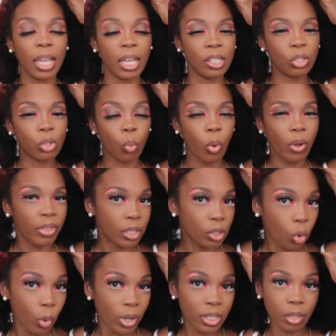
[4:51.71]
is the one that's
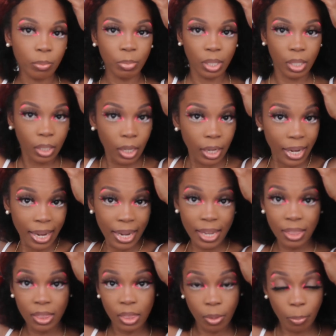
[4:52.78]
going to be
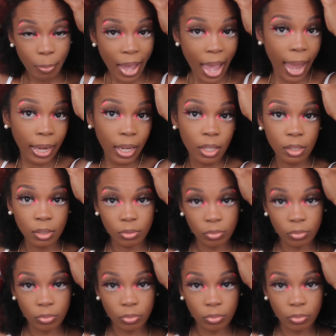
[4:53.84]
in the back,